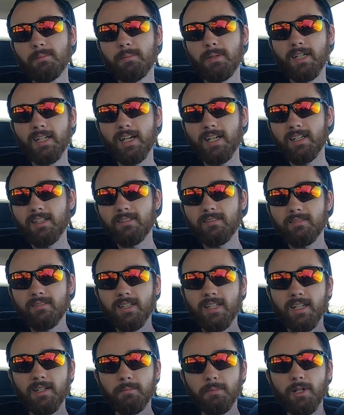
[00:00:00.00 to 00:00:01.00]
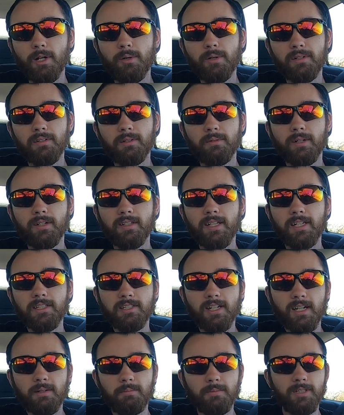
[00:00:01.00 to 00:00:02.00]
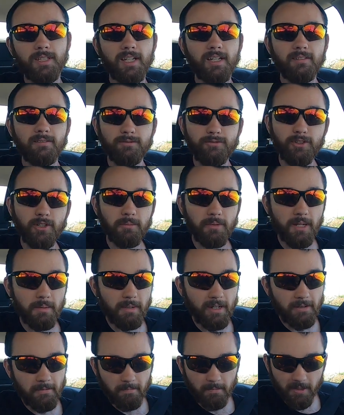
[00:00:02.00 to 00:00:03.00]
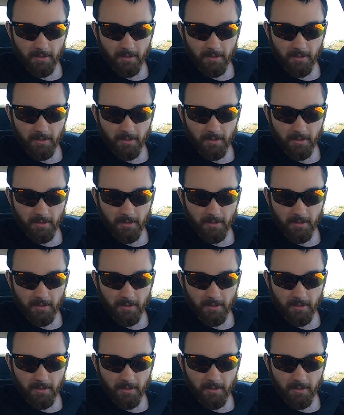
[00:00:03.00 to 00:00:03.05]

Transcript: but I didn't get them going around that time when that film came out.